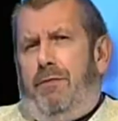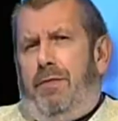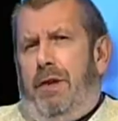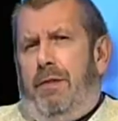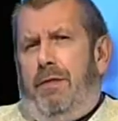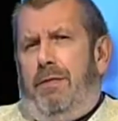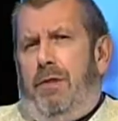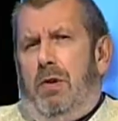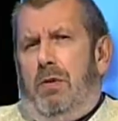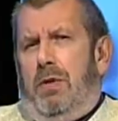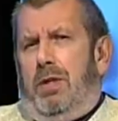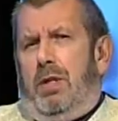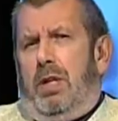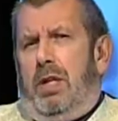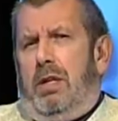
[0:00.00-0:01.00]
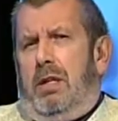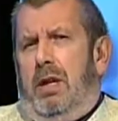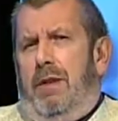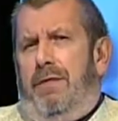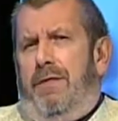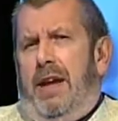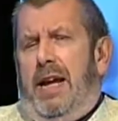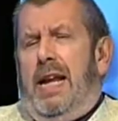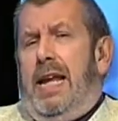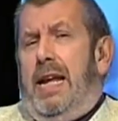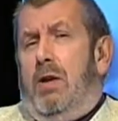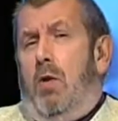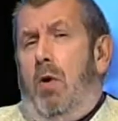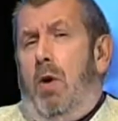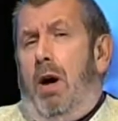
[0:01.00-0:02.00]
if there are viewers that are
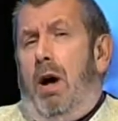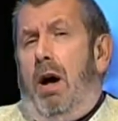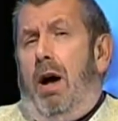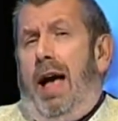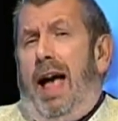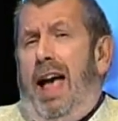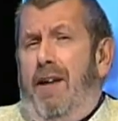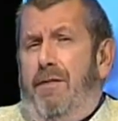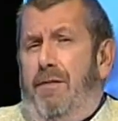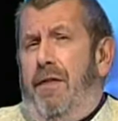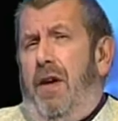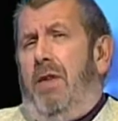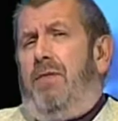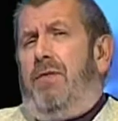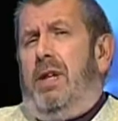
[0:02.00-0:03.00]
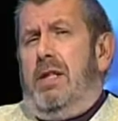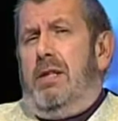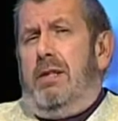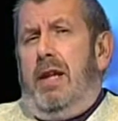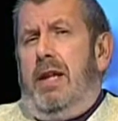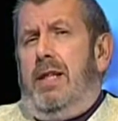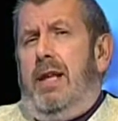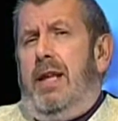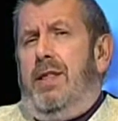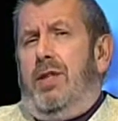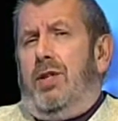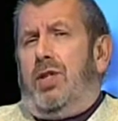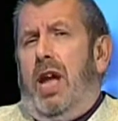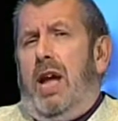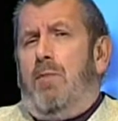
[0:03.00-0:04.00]
feeling or have felt in, in,
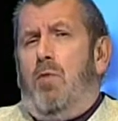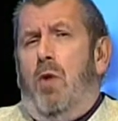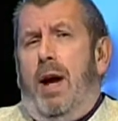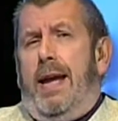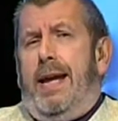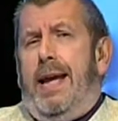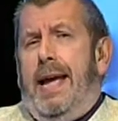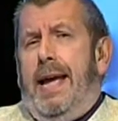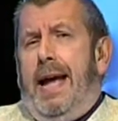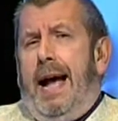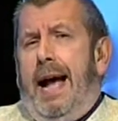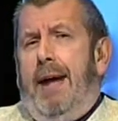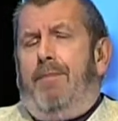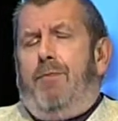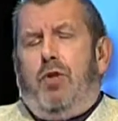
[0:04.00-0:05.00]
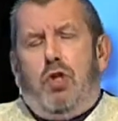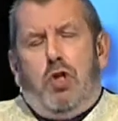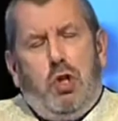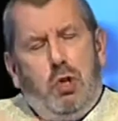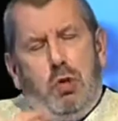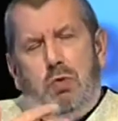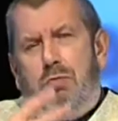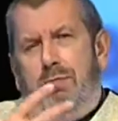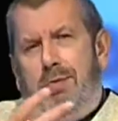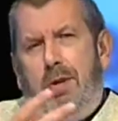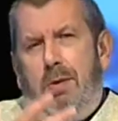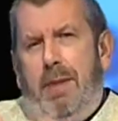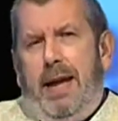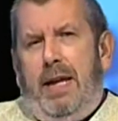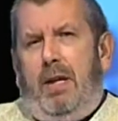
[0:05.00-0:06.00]
in the same way, um, do,
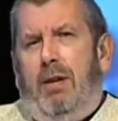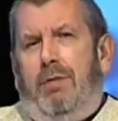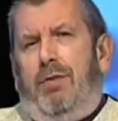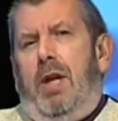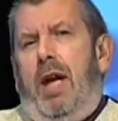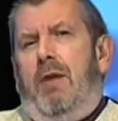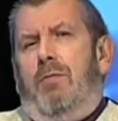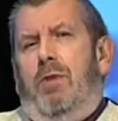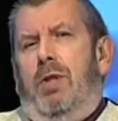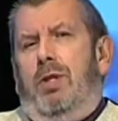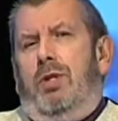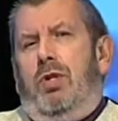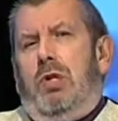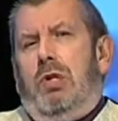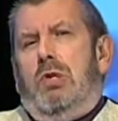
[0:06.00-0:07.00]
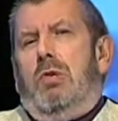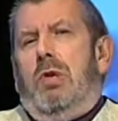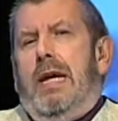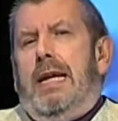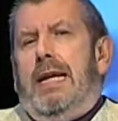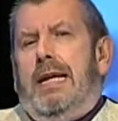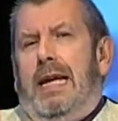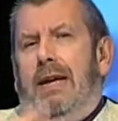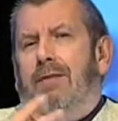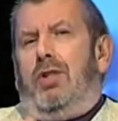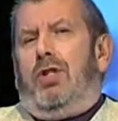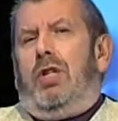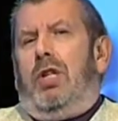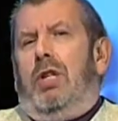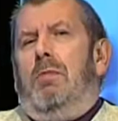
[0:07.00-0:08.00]
do make contact with us. Do
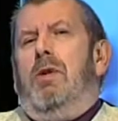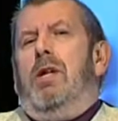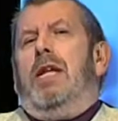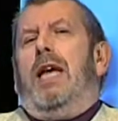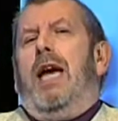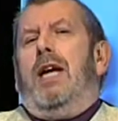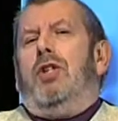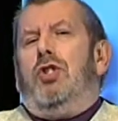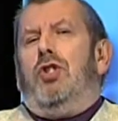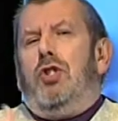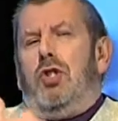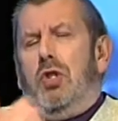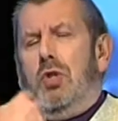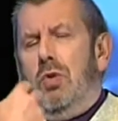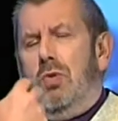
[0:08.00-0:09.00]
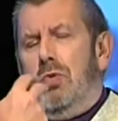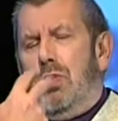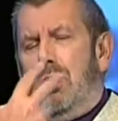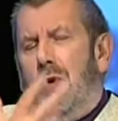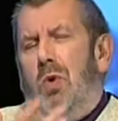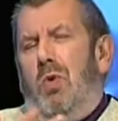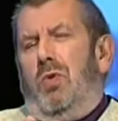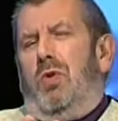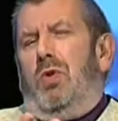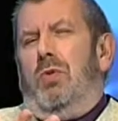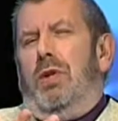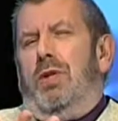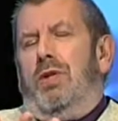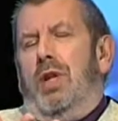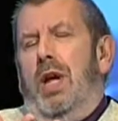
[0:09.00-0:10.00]
give us your communication. Do talk
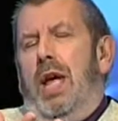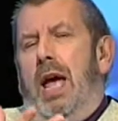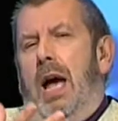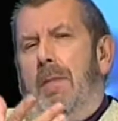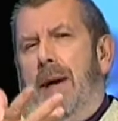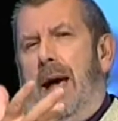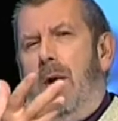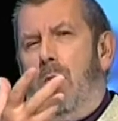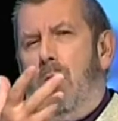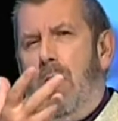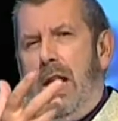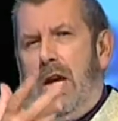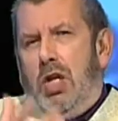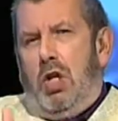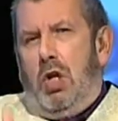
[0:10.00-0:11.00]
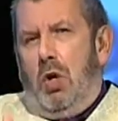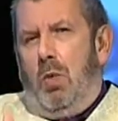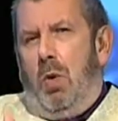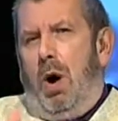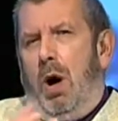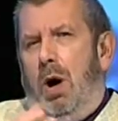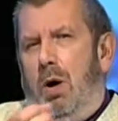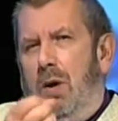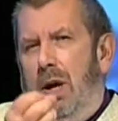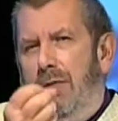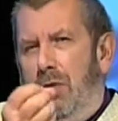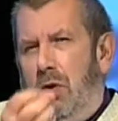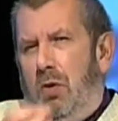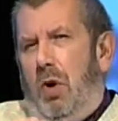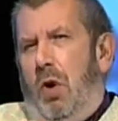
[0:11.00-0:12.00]
to us about where you are.
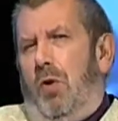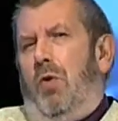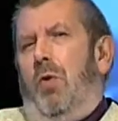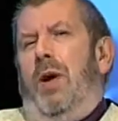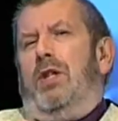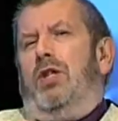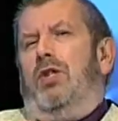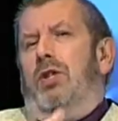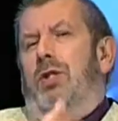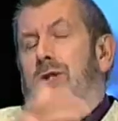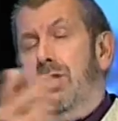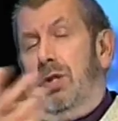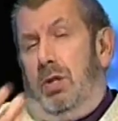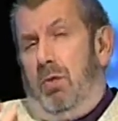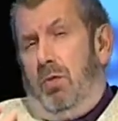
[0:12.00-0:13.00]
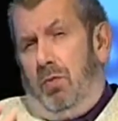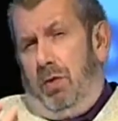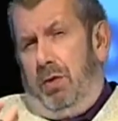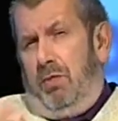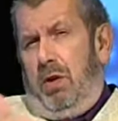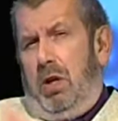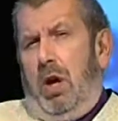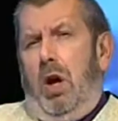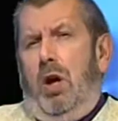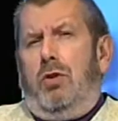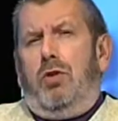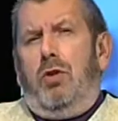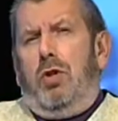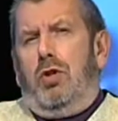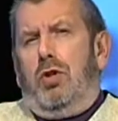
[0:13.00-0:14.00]
Have you got questions with
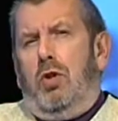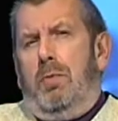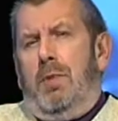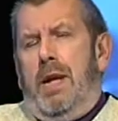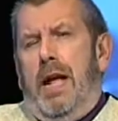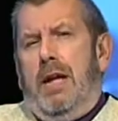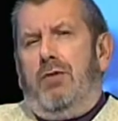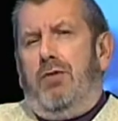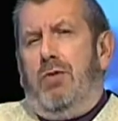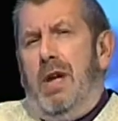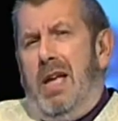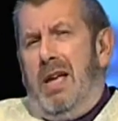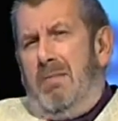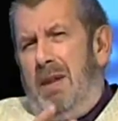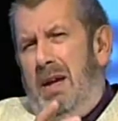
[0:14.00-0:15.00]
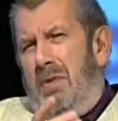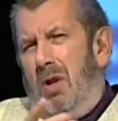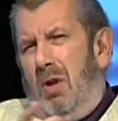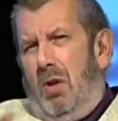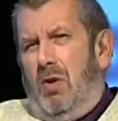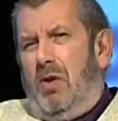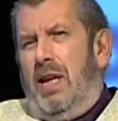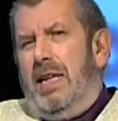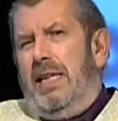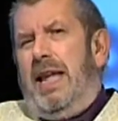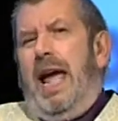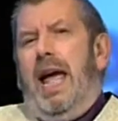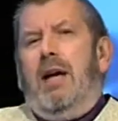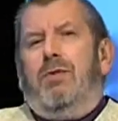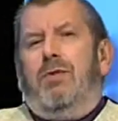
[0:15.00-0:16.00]
regard to the supernatural? Maybe you're
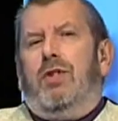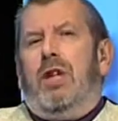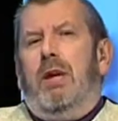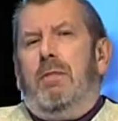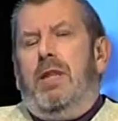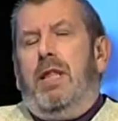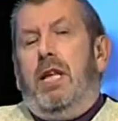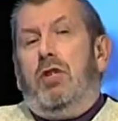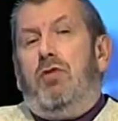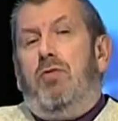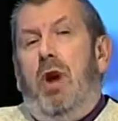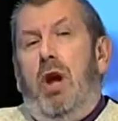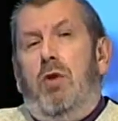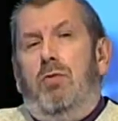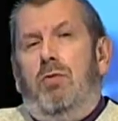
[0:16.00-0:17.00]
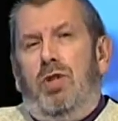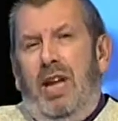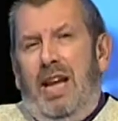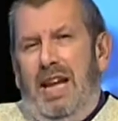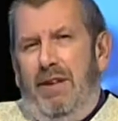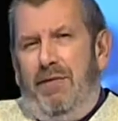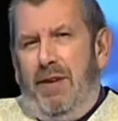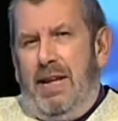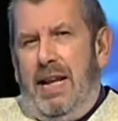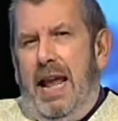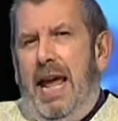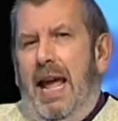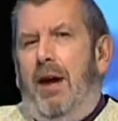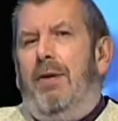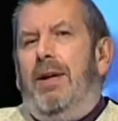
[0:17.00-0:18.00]
looking down some of these roads
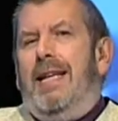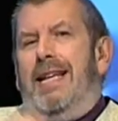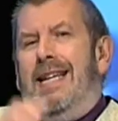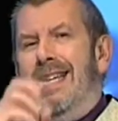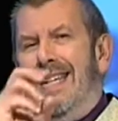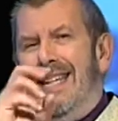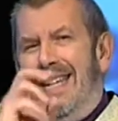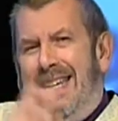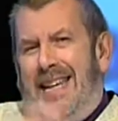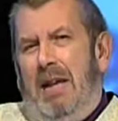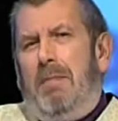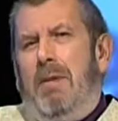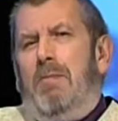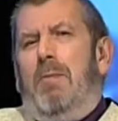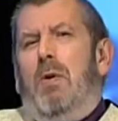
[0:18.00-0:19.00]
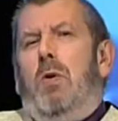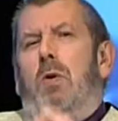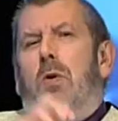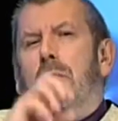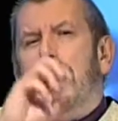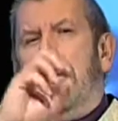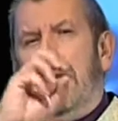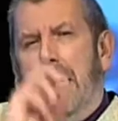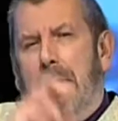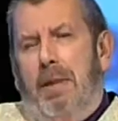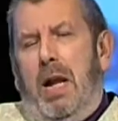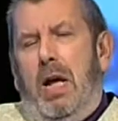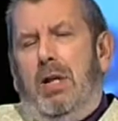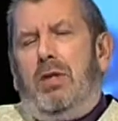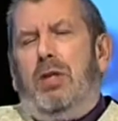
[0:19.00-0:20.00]
even now. Come on board,
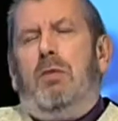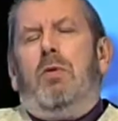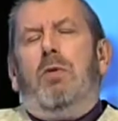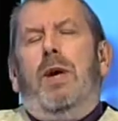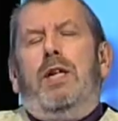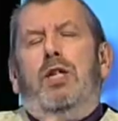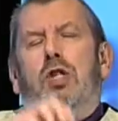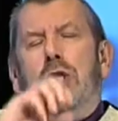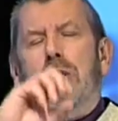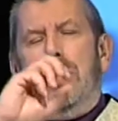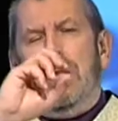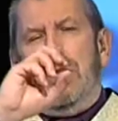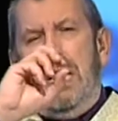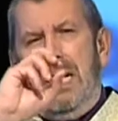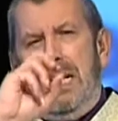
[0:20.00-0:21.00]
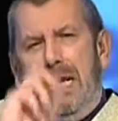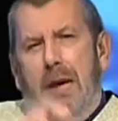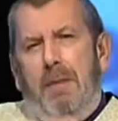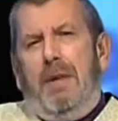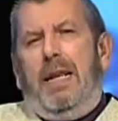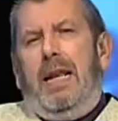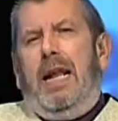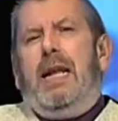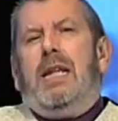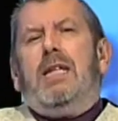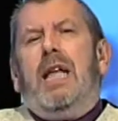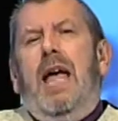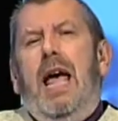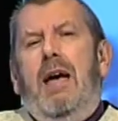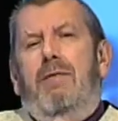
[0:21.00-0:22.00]
come and ask some questions, come and let
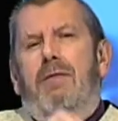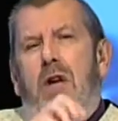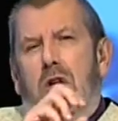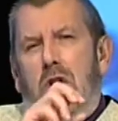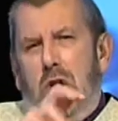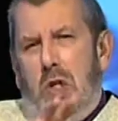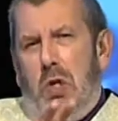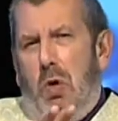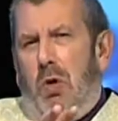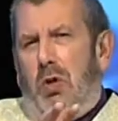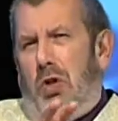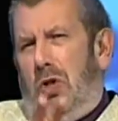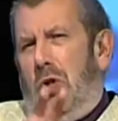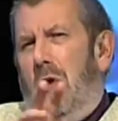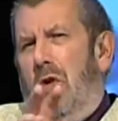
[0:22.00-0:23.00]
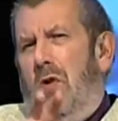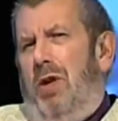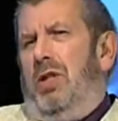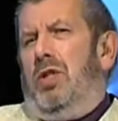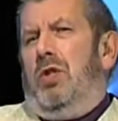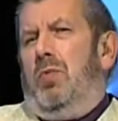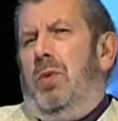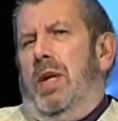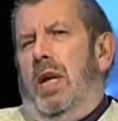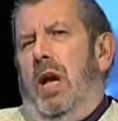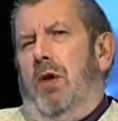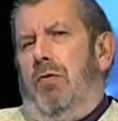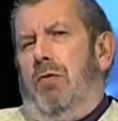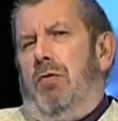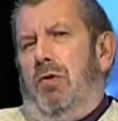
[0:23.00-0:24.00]
us have your stories as we
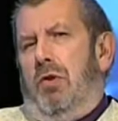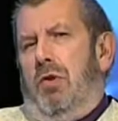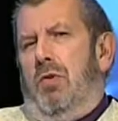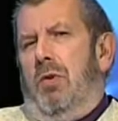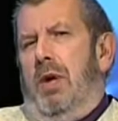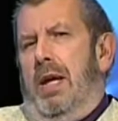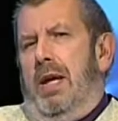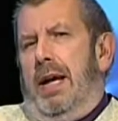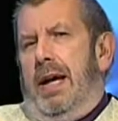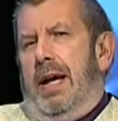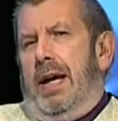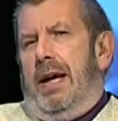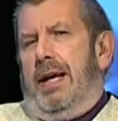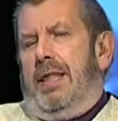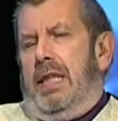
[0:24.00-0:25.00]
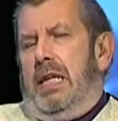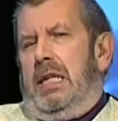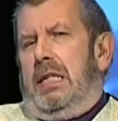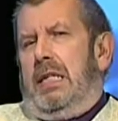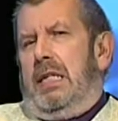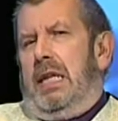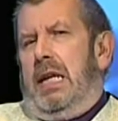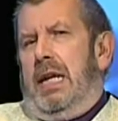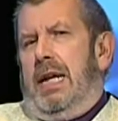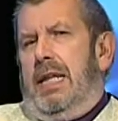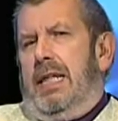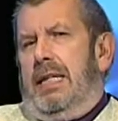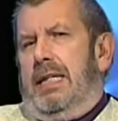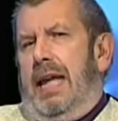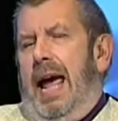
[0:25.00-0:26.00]
go through uh, this,
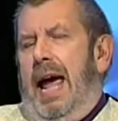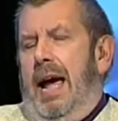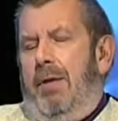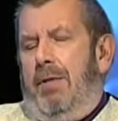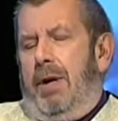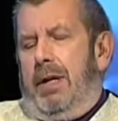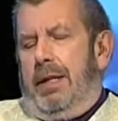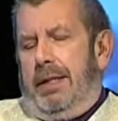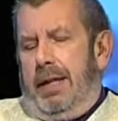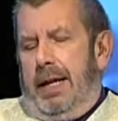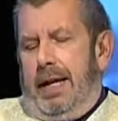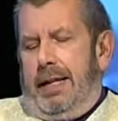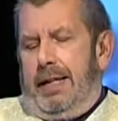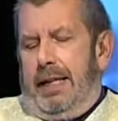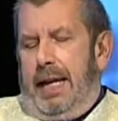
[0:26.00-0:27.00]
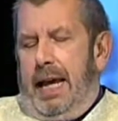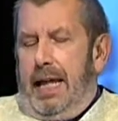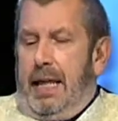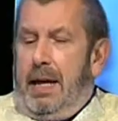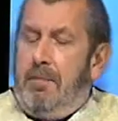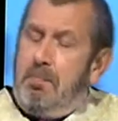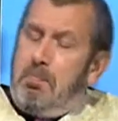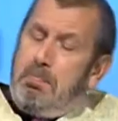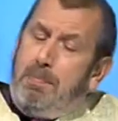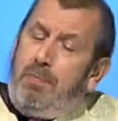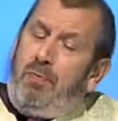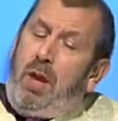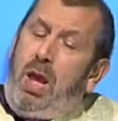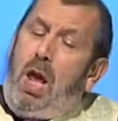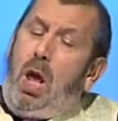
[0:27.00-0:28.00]
uh, this hour uh, together.
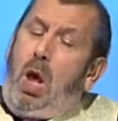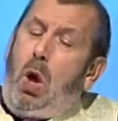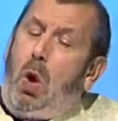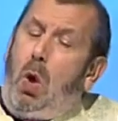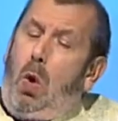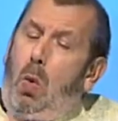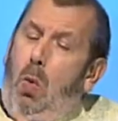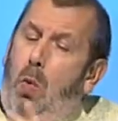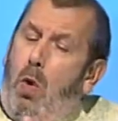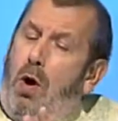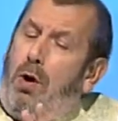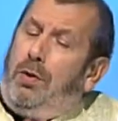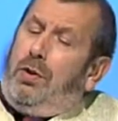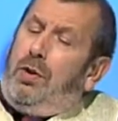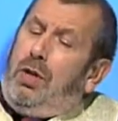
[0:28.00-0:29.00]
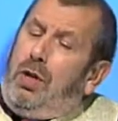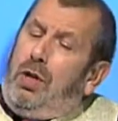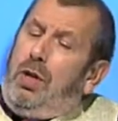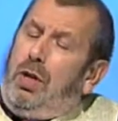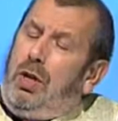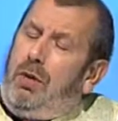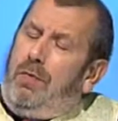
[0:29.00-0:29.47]
What,